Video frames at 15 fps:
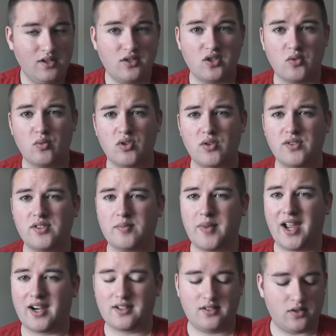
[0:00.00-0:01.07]
To the roots,
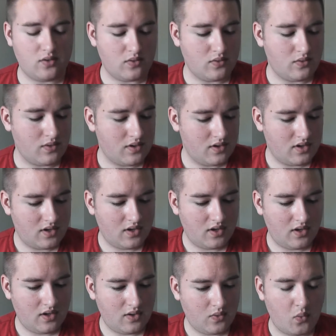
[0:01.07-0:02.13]
back to
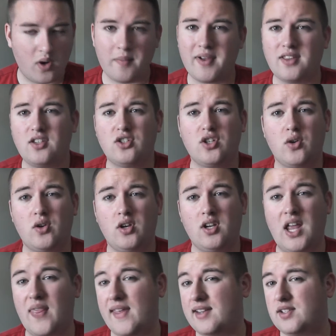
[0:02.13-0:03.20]
what made the show
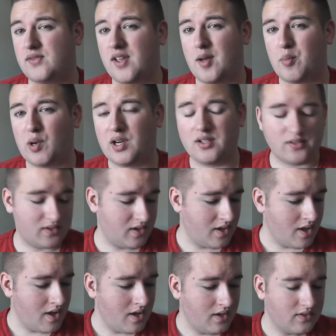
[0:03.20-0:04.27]
good, and that is vampires.
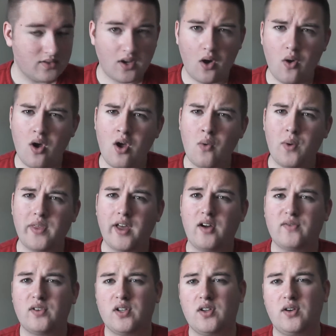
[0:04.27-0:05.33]
So,
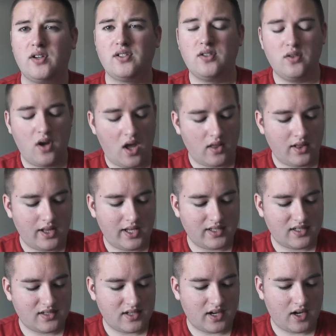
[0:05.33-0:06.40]
without further ado,
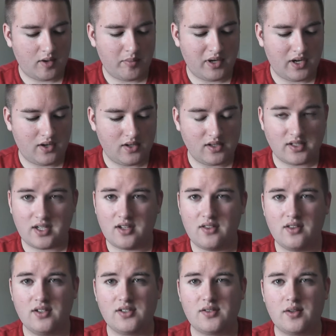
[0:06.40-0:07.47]
let's talk about
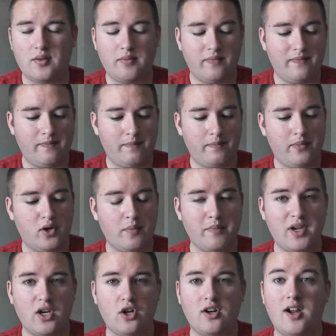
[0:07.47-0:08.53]
this
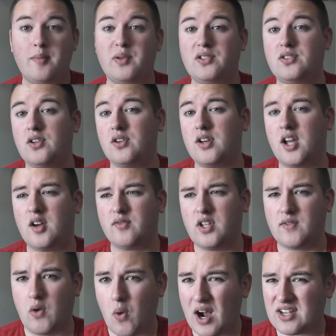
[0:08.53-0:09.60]
premiere episode. Now, if
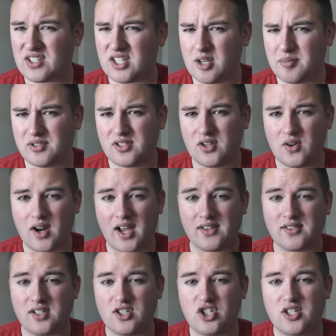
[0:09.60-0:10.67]
you haven't watched the episode, I
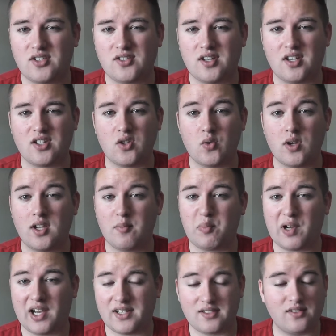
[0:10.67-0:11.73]
suggest that you hit
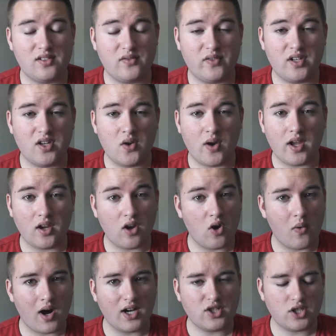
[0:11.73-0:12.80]
pause on this video and
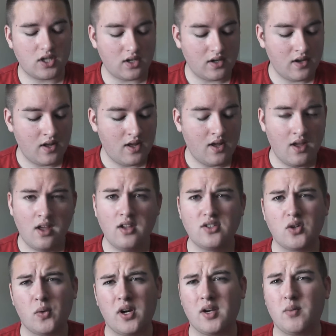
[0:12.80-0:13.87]
go watch it.
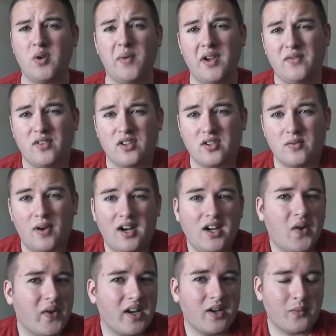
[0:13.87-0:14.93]
Don't worry, we'll wait for you. We're not
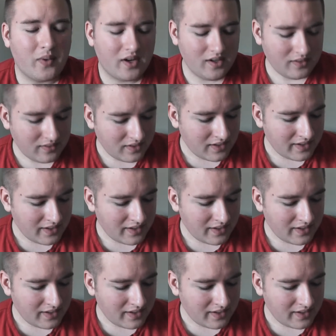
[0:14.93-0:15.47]
going anywhere.